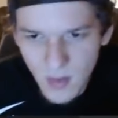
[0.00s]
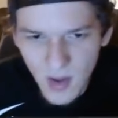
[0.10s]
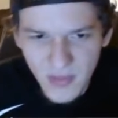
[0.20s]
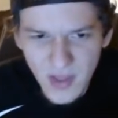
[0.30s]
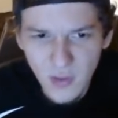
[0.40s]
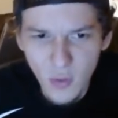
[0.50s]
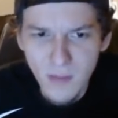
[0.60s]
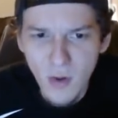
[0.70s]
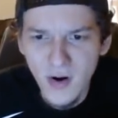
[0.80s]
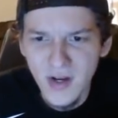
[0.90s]
I think Lauri
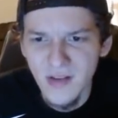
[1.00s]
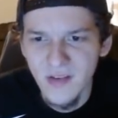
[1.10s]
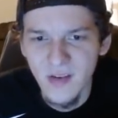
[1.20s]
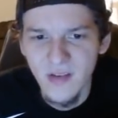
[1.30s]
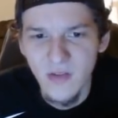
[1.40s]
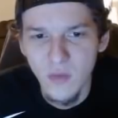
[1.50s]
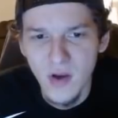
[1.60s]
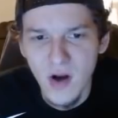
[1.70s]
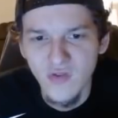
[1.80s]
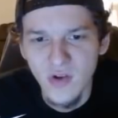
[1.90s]
Markkanen at
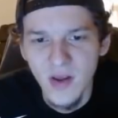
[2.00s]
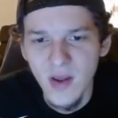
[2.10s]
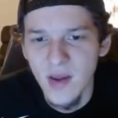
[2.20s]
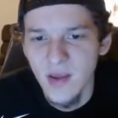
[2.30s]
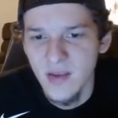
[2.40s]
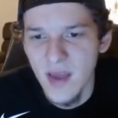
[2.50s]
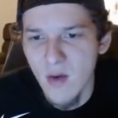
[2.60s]
6,300 is the guy I